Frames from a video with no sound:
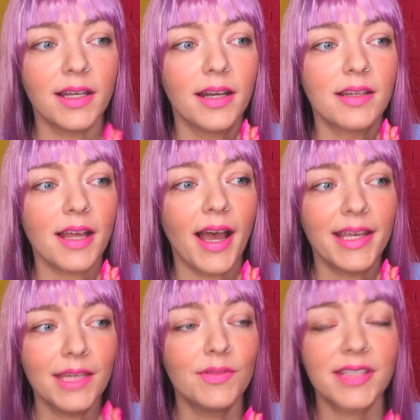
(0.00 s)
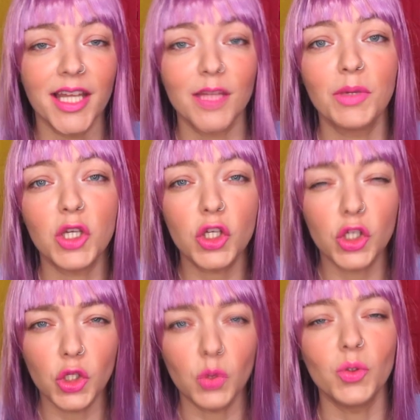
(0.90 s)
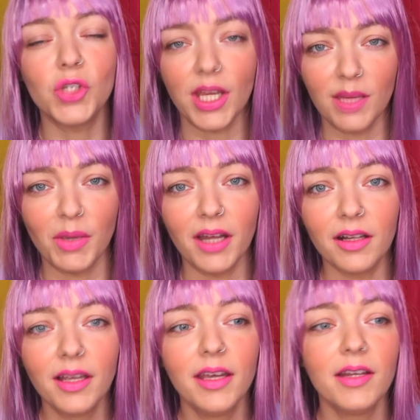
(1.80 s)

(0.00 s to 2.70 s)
And I even sent them a huge email